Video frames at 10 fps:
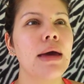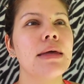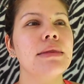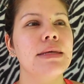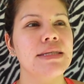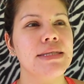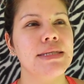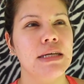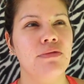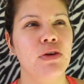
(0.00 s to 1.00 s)
this
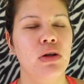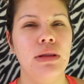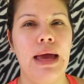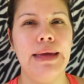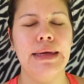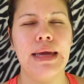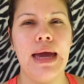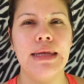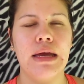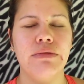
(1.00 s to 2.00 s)
did feel like it
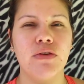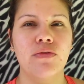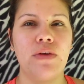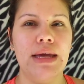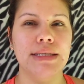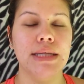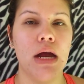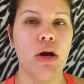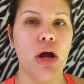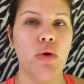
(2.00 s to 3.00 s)
kind of gave your face
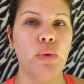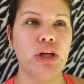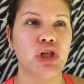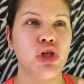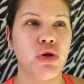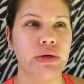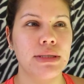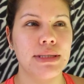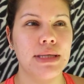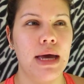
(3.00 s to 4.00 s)
that a
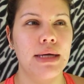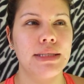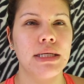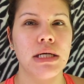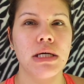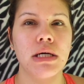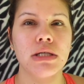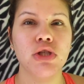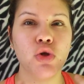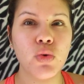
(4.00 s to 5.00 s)
reassurance, that
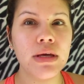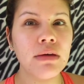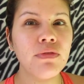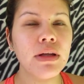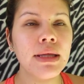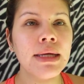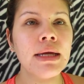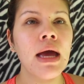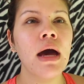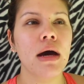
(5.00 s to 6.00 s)
soothing feeling.
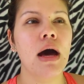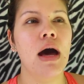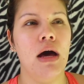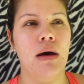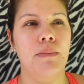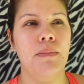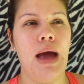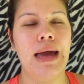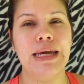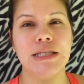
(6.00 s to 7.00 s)

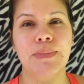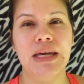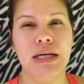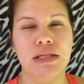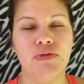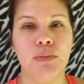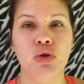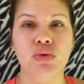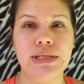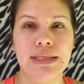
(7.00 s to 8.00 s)
I guess because from
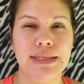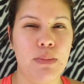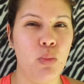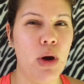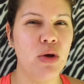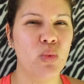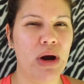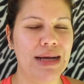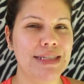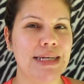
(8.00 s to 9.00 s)
using step 1,
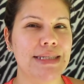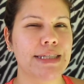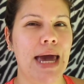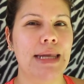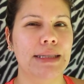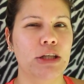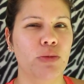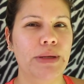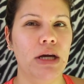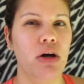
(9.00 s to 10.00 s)
where I said it's kind of a little
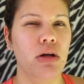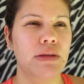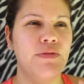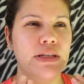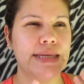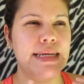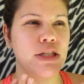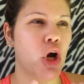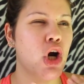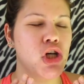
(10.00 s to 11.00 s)
bit, feels like it's
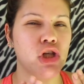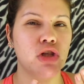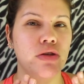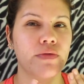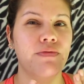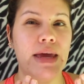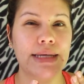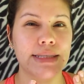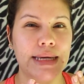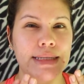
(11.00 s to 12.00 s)
harsh on your
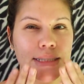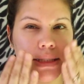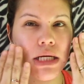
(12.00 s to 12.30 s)
face, like it's